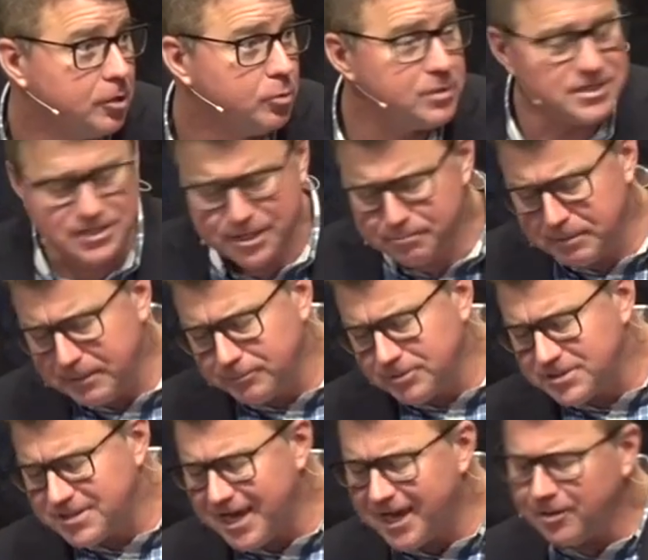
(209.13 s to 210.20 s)
We see
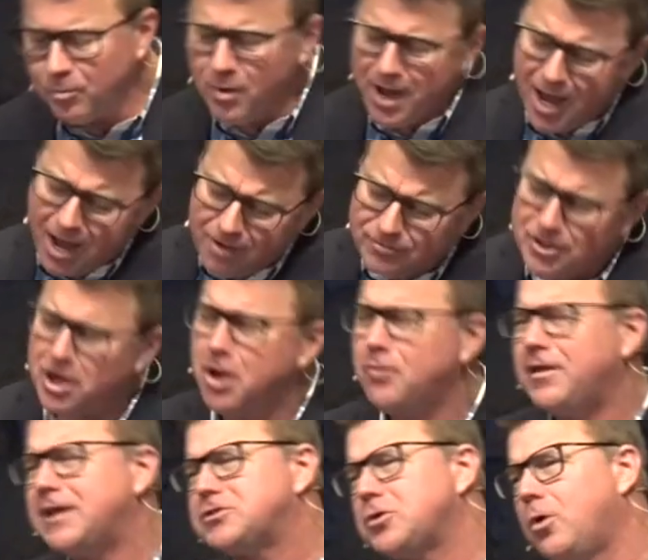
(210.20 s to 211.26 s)
people saying, well, you
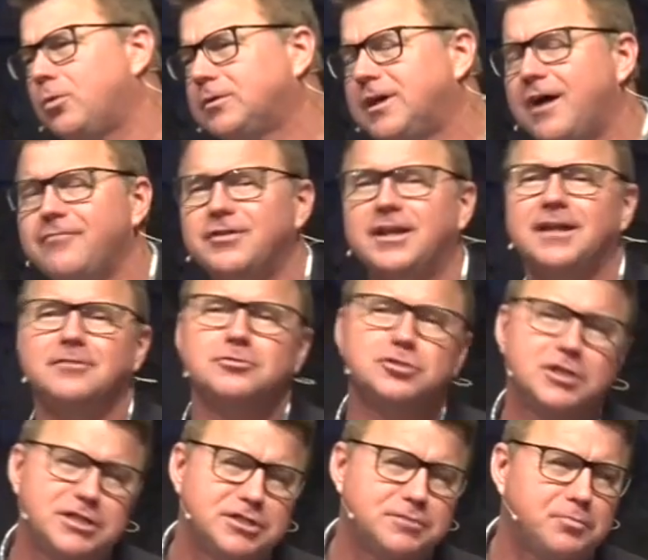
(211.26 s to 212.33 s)
know, that's old covenant, and
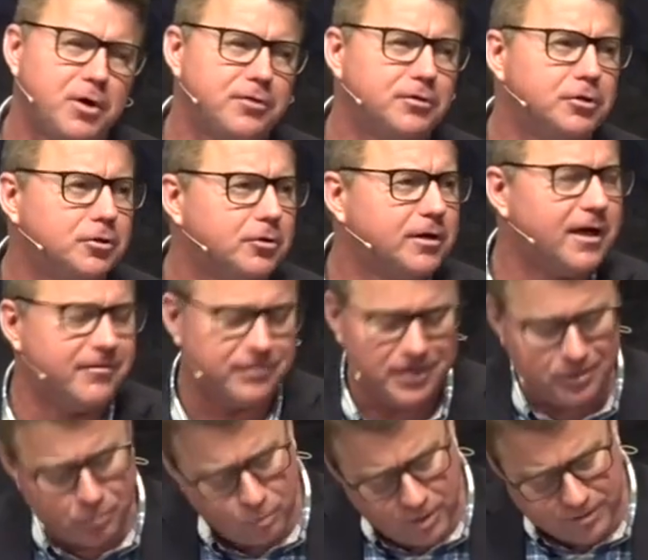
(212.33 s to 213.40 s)
Jesus brought the new
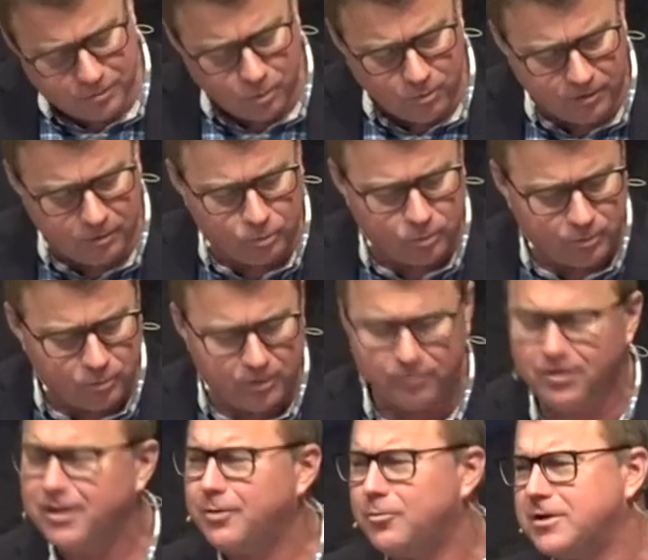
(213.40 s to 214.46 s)
covenant, and what in the world would we
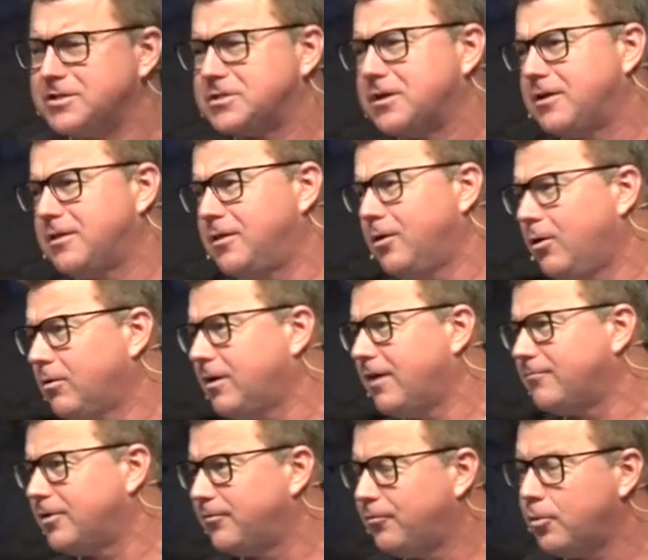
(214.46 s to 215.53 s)
really want to study the old
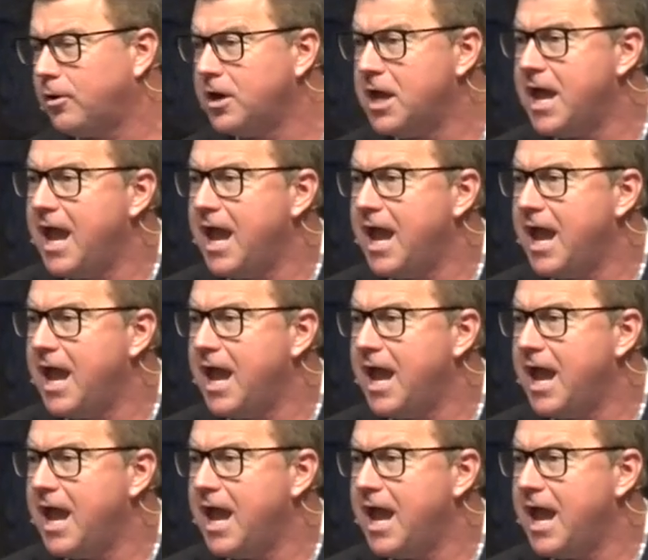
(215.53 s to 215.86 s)
covenant for?